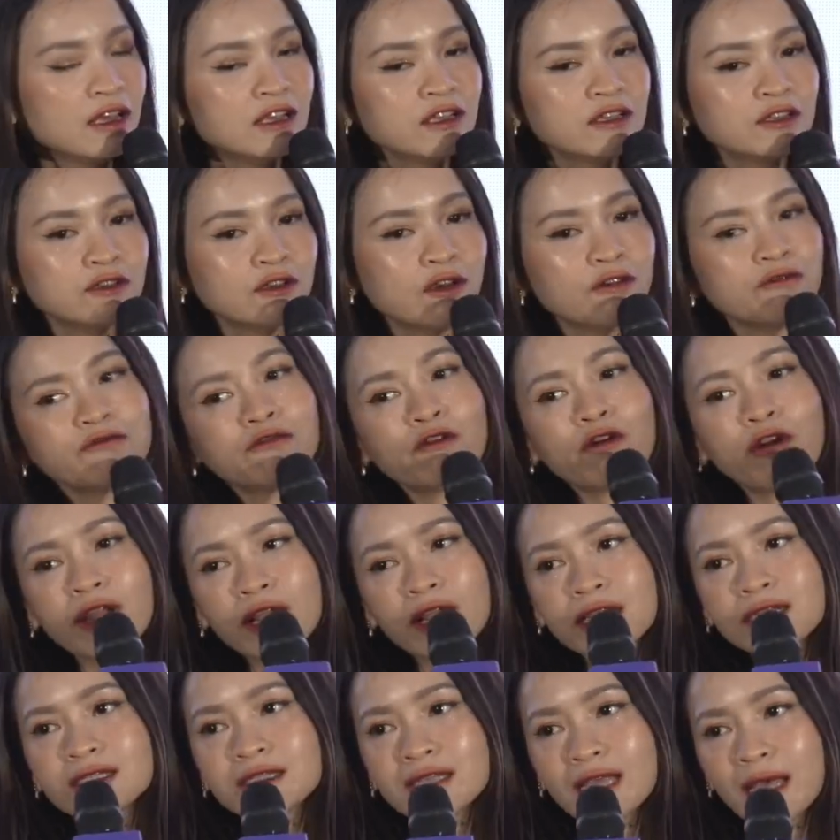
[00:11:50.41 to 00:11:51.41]
So for
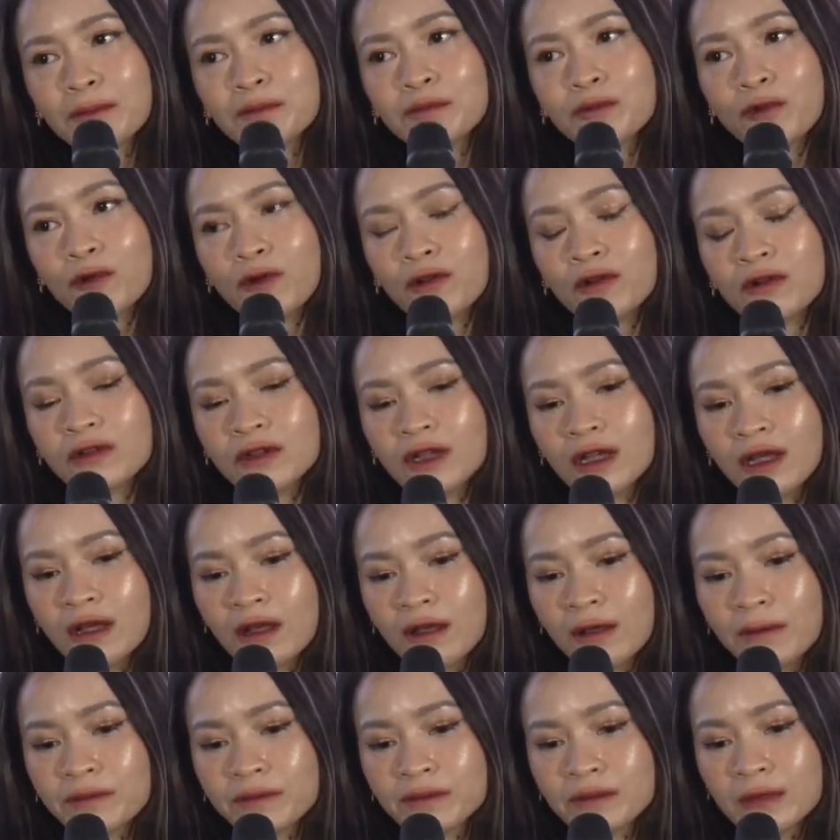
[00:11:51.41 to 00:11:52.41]
example,
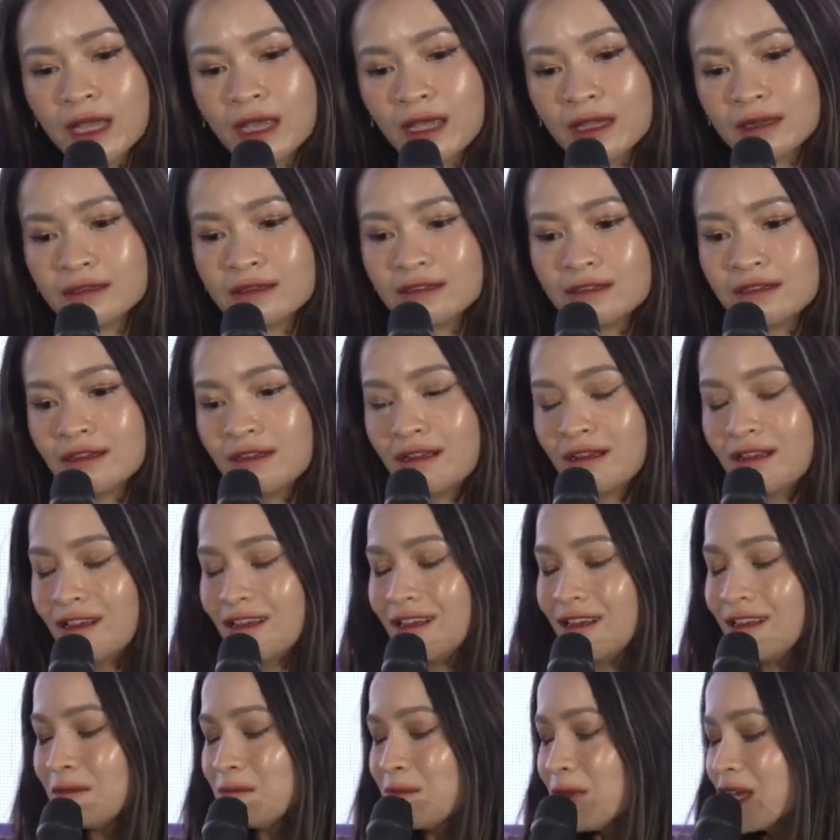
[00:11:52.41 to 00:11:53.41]
at
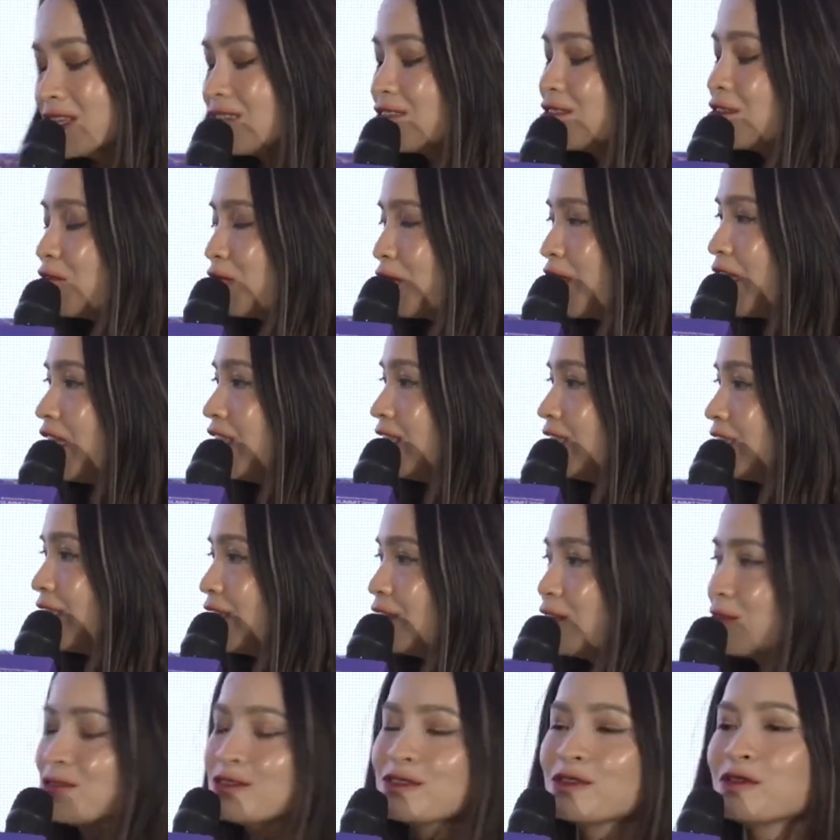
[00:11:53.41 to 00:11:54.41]
Masterise
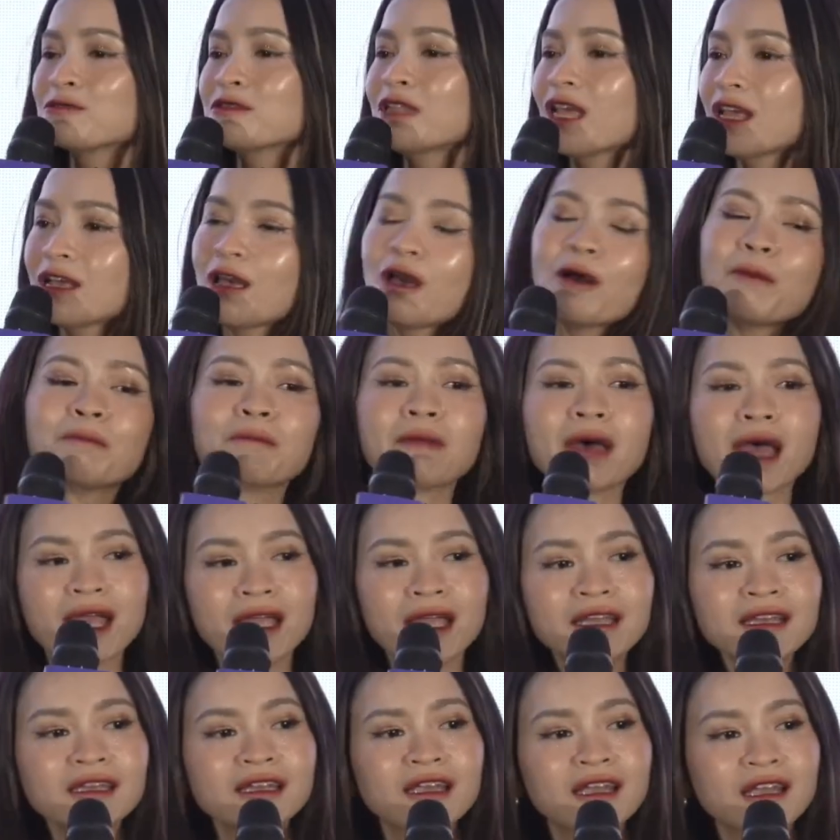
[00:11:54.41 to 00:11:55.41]
and also
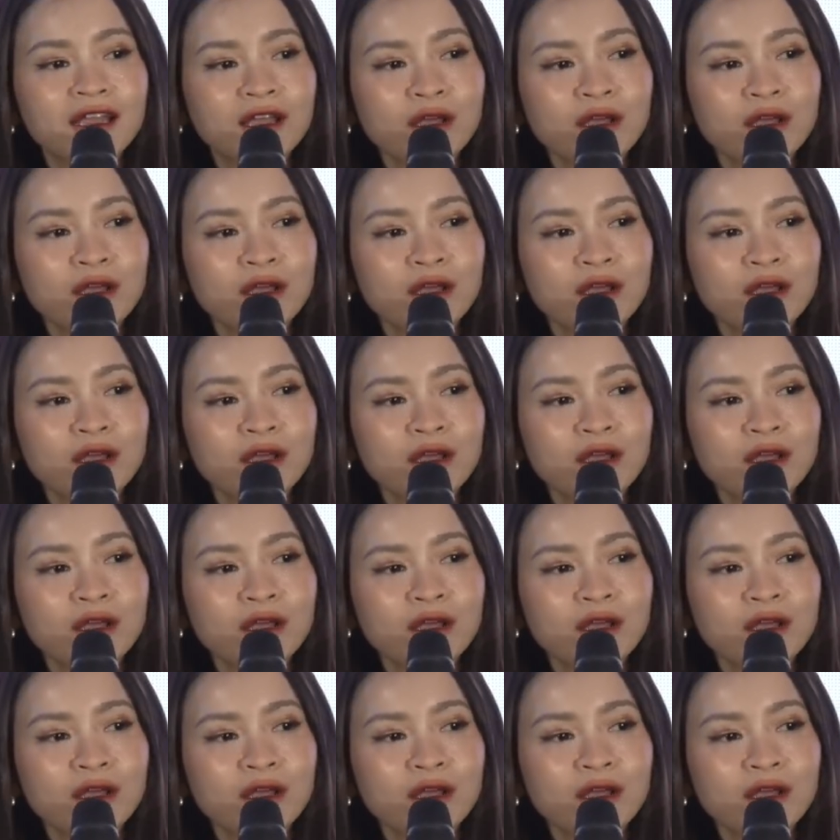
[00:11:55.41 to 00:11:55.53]
Techcombank,